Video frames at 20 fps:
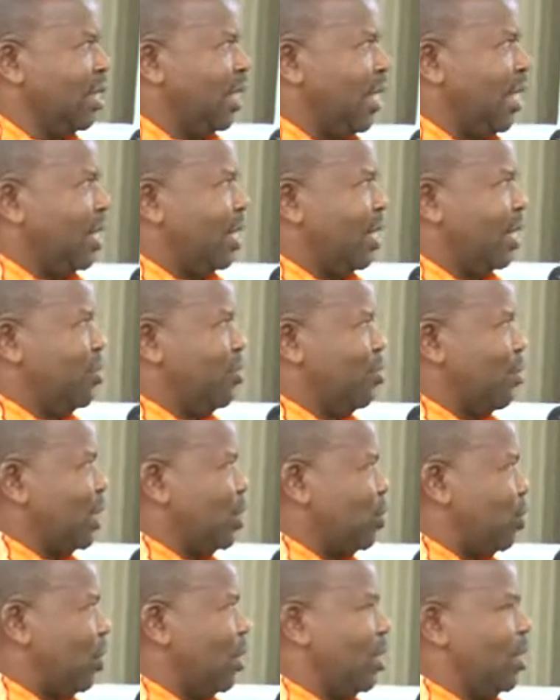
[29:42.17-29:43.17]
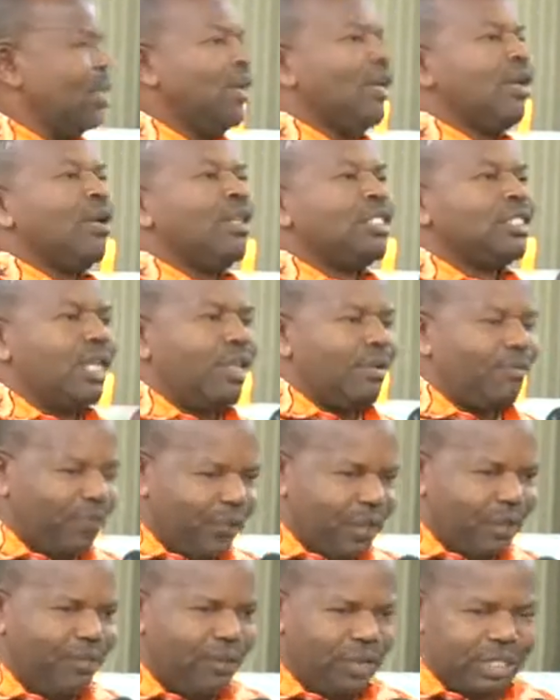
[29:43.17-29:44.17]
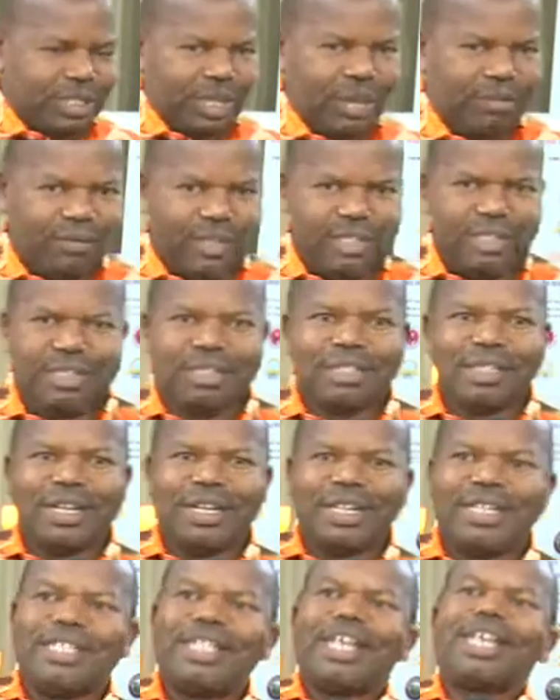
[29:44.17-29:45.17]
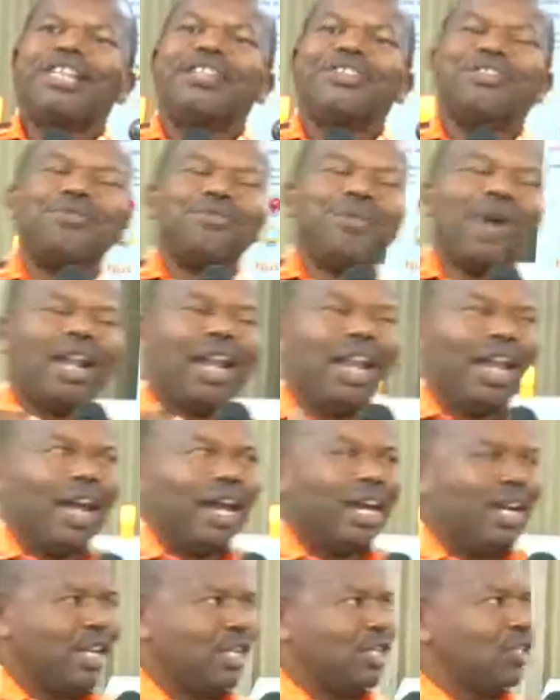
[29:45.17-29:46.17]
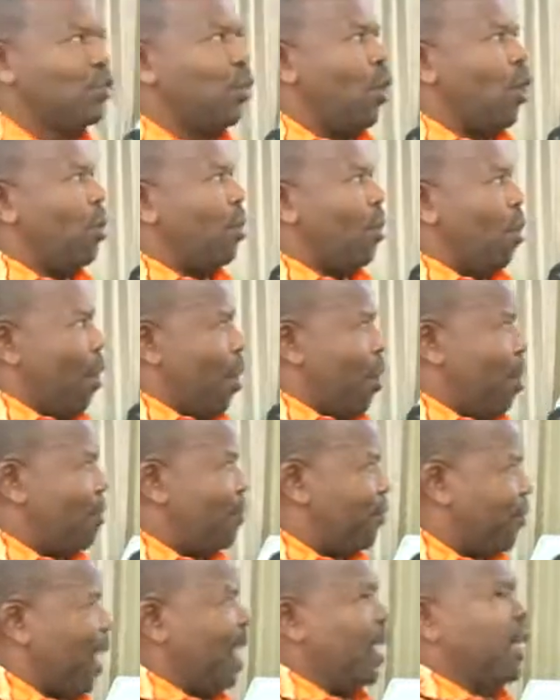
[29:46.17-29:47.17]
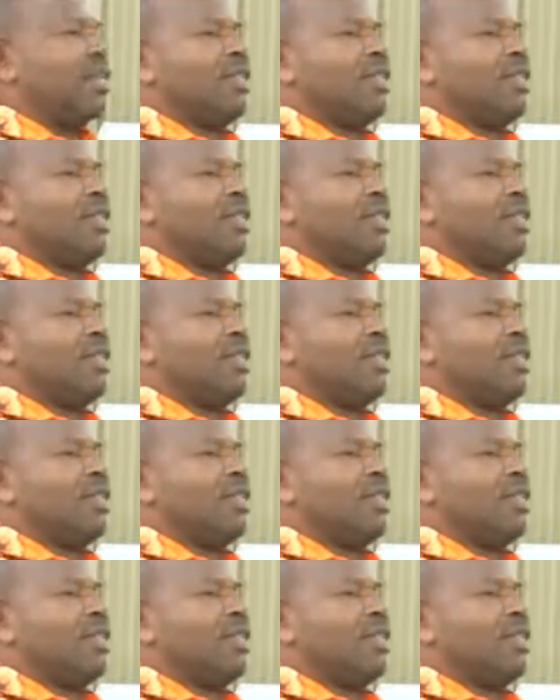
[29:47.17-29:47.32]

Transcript: and then you are told fee for service, then you are likely to over